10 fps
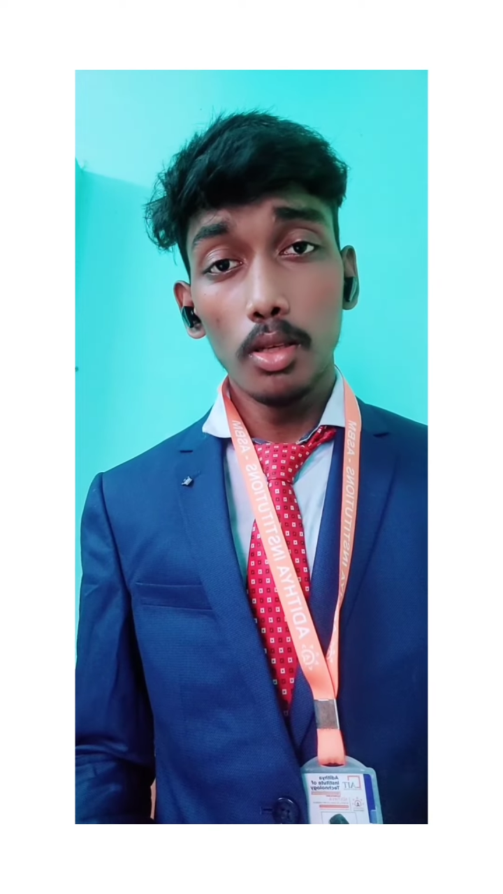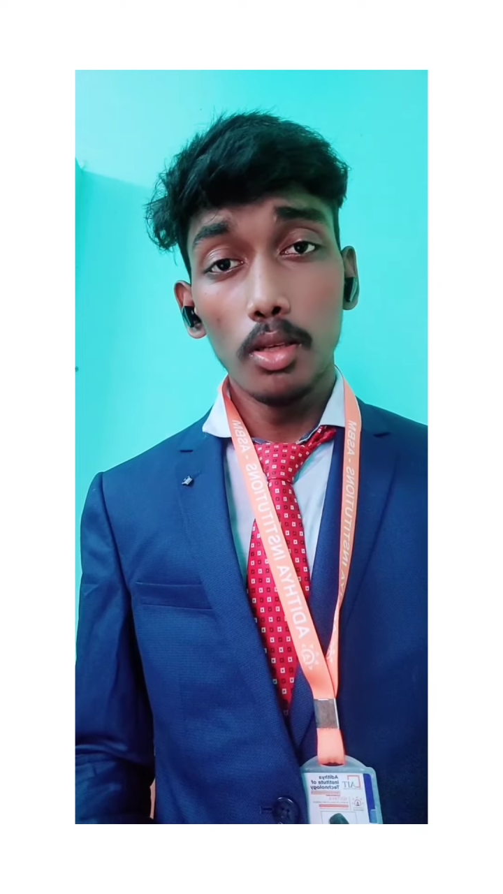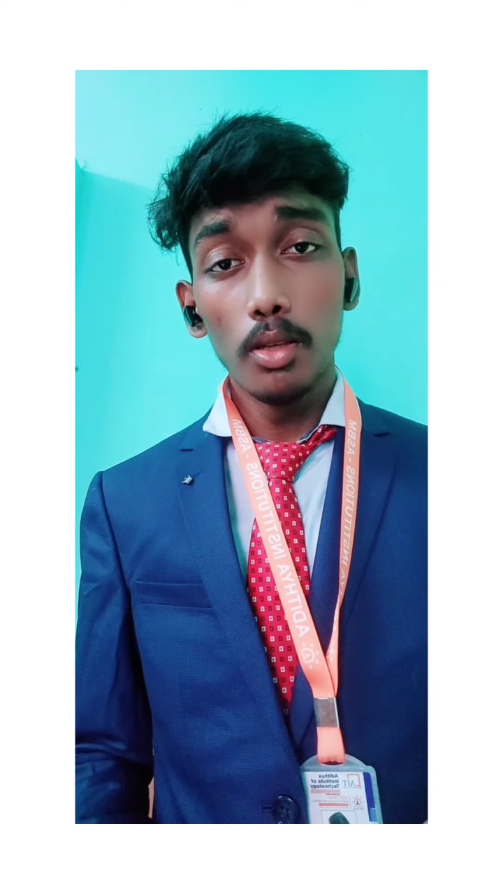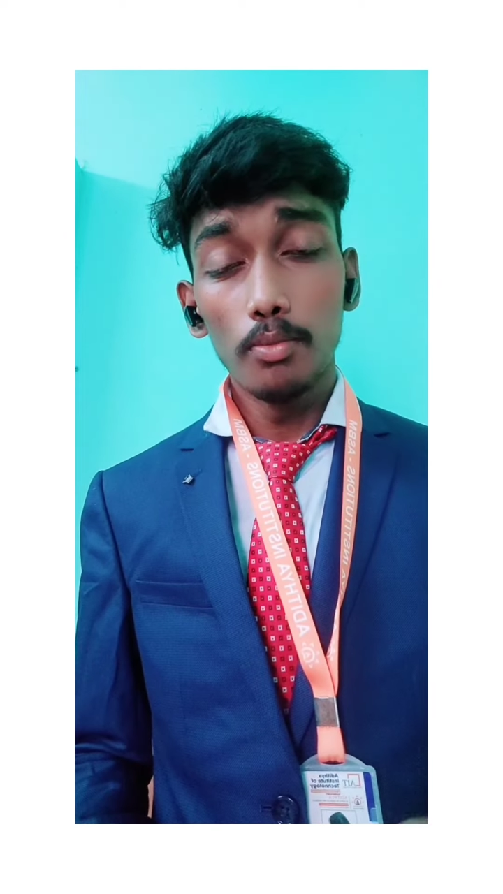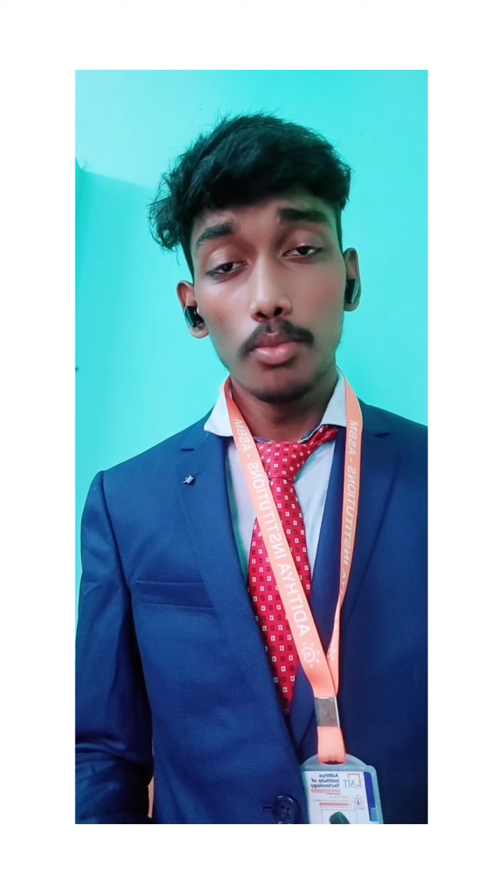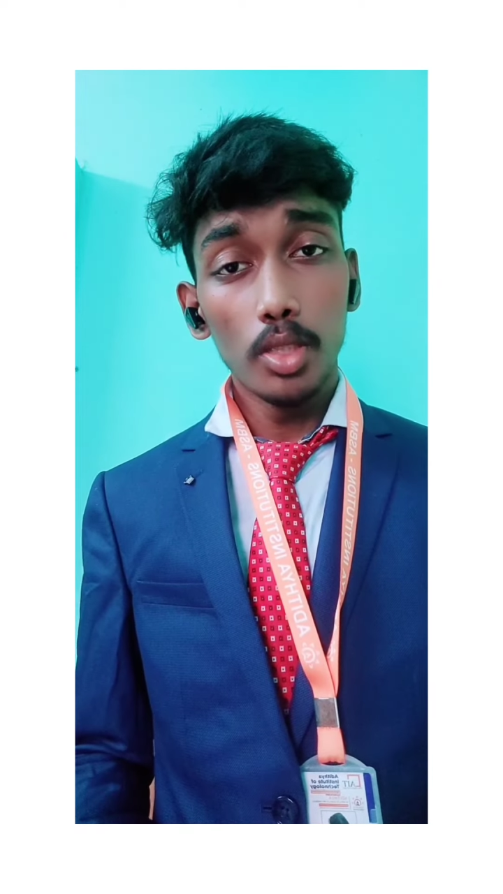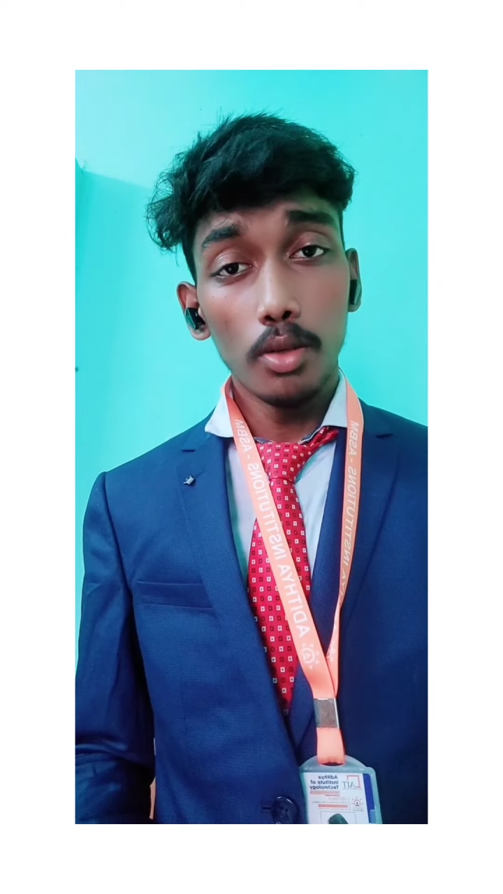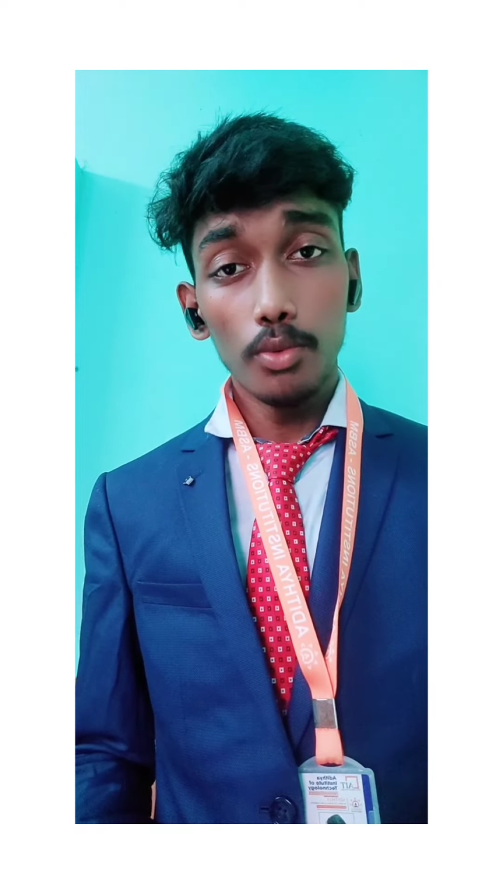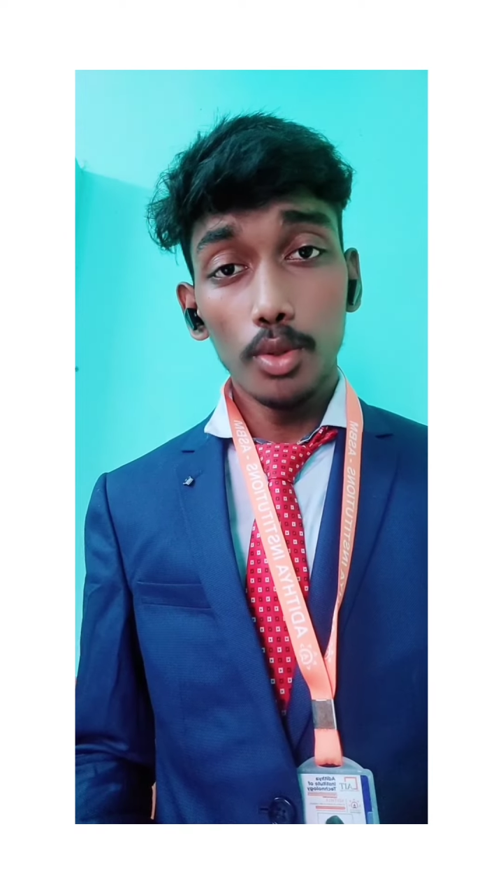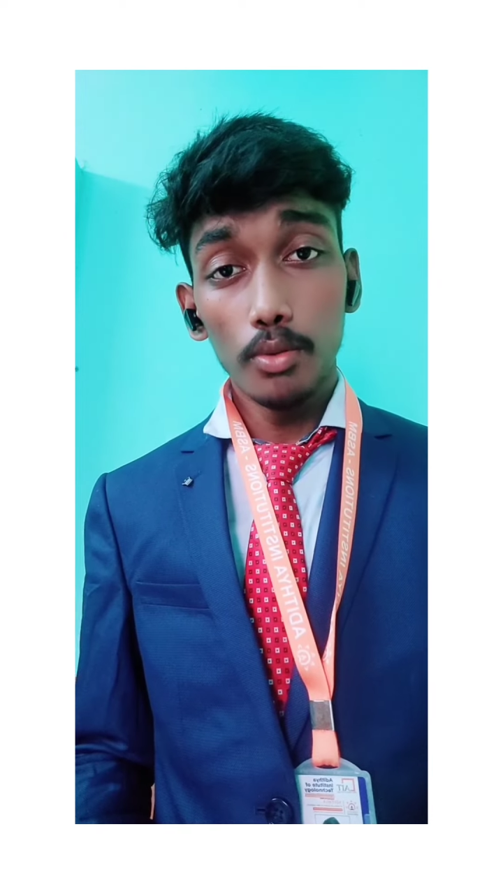that
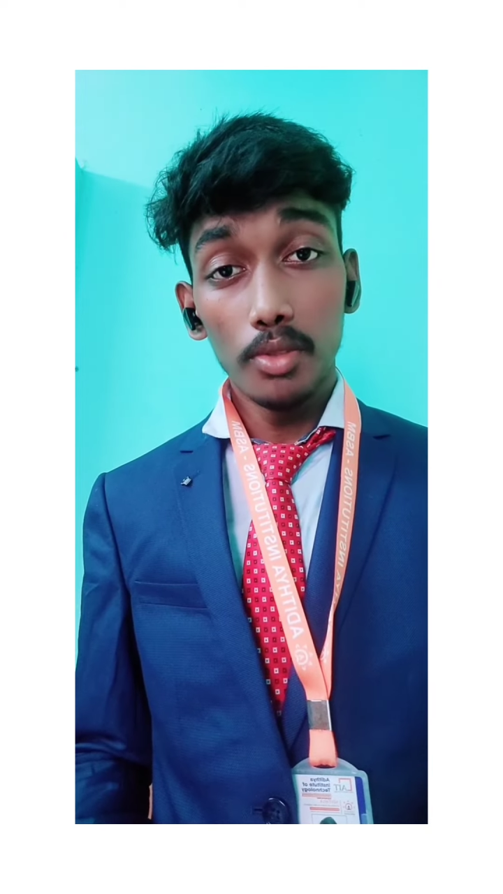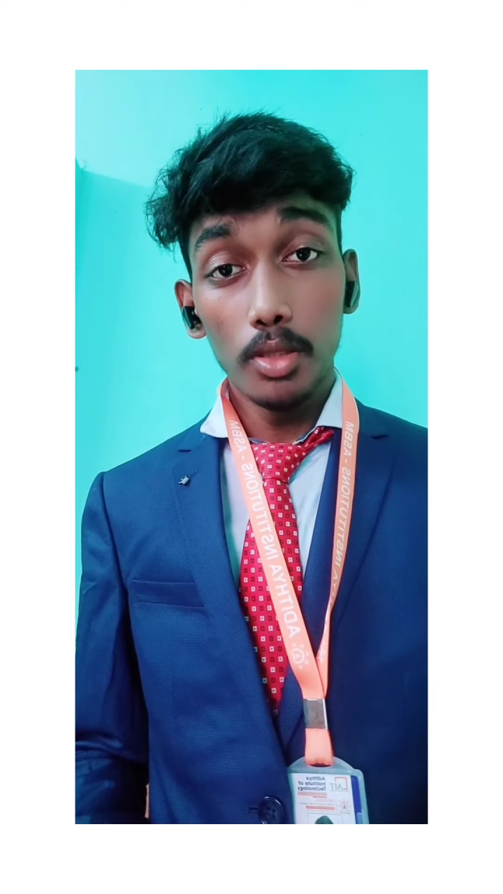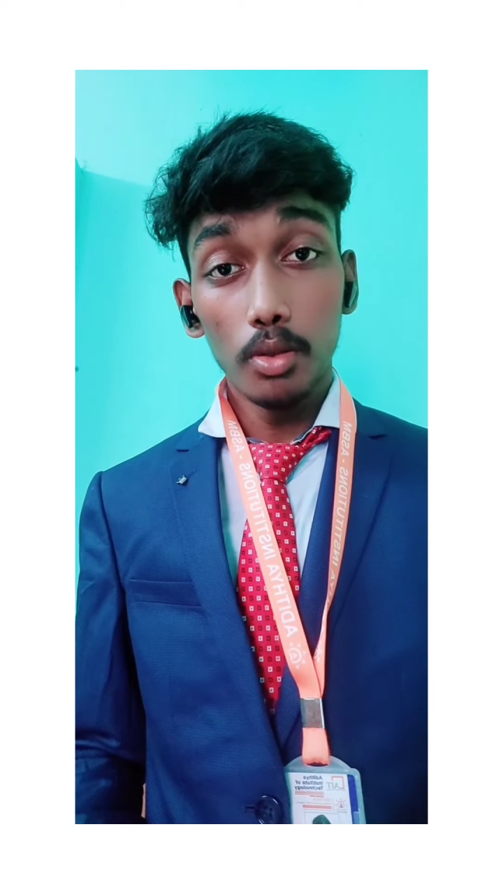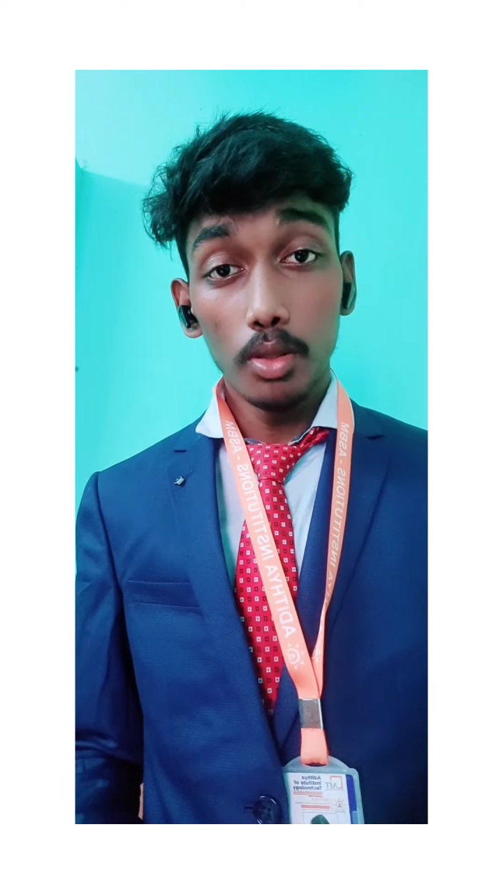are affecting